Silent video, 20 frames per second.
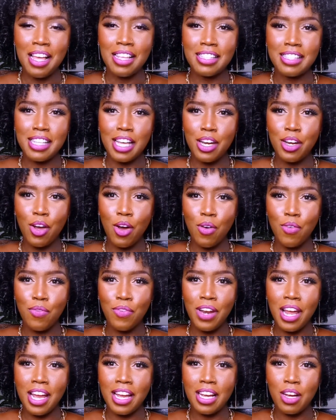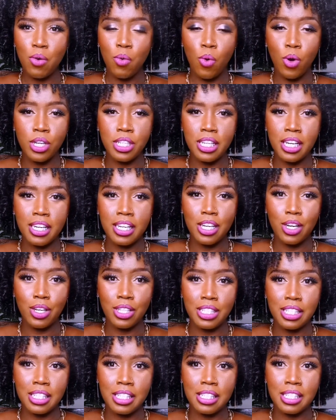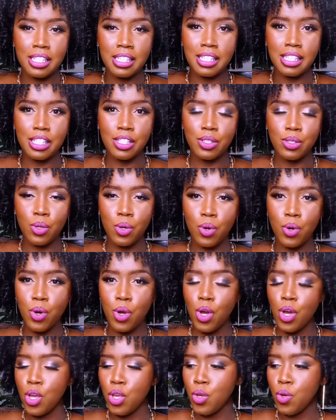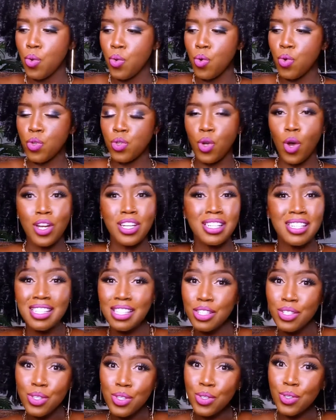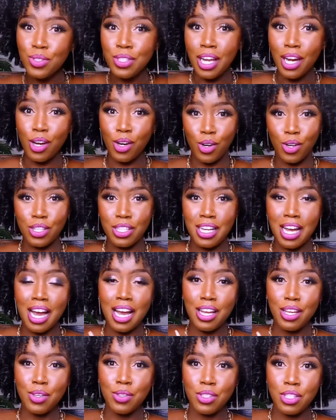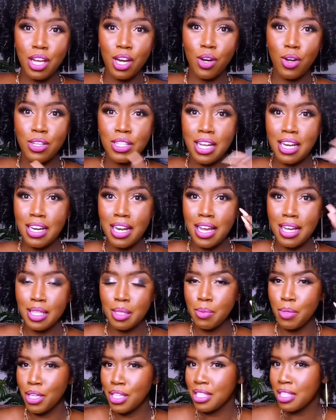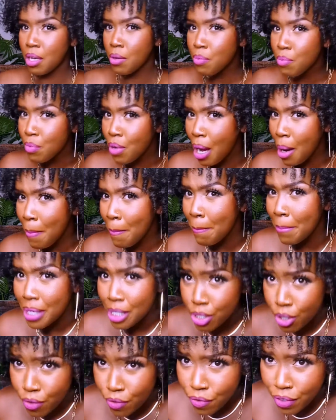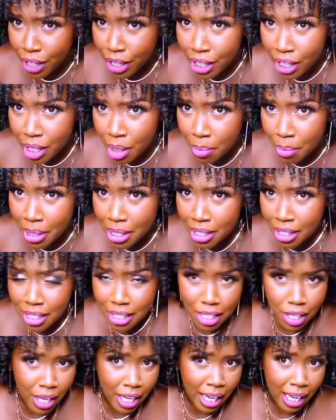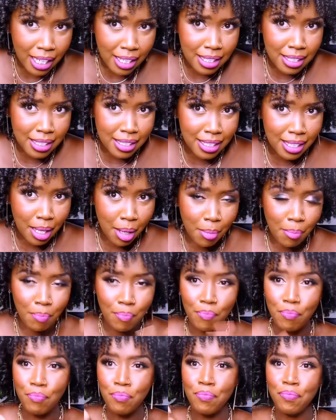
instead of like watery consistency. So you don't need to use a lot. I used a lot and I experienced a bit of flaking, but right now I can't see them.